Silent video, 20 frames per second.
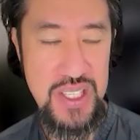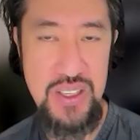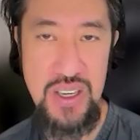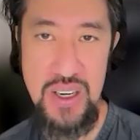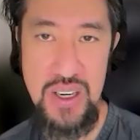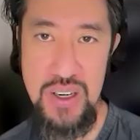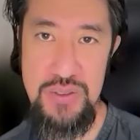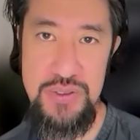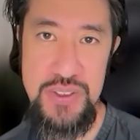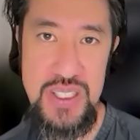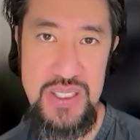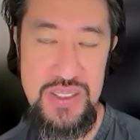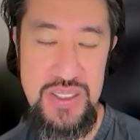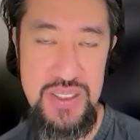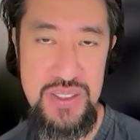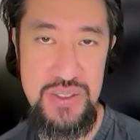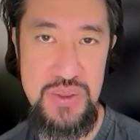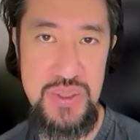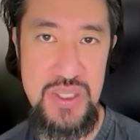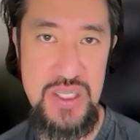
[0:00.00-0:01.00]
confidence
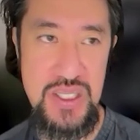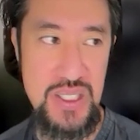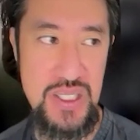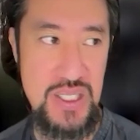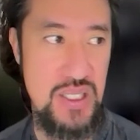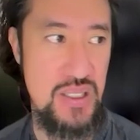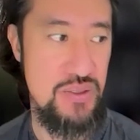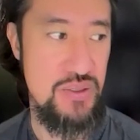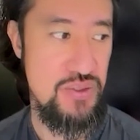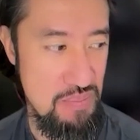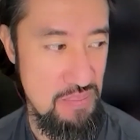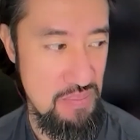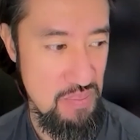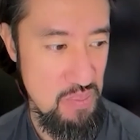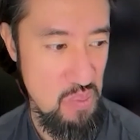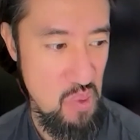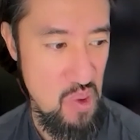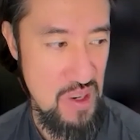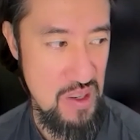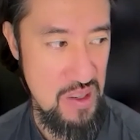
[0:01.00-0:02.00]
is really kind of
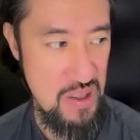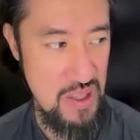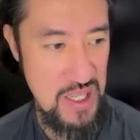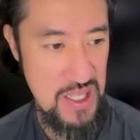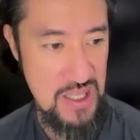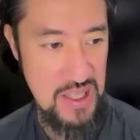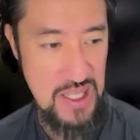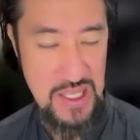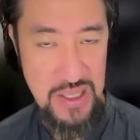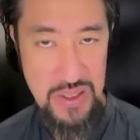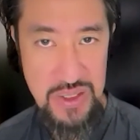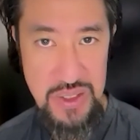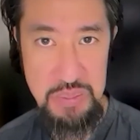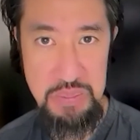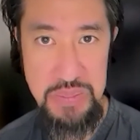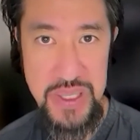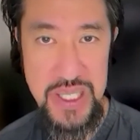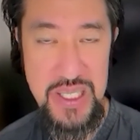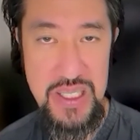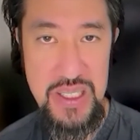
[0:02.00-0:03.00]
where I like to
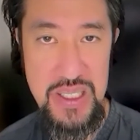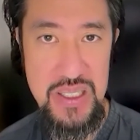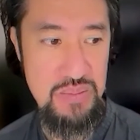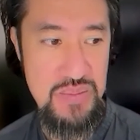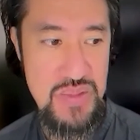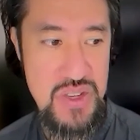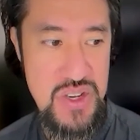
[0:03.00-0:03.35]
be.